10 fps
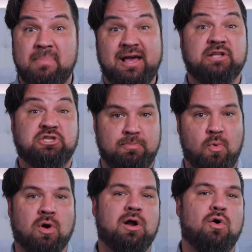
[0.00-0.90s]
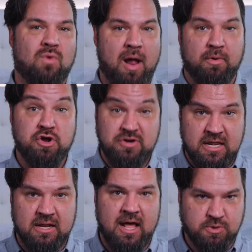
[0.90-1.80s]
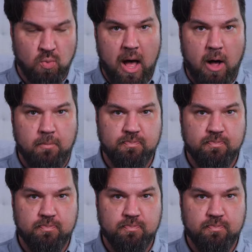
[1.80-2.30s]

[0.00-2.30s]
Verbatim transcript: but get support right where you need it as well.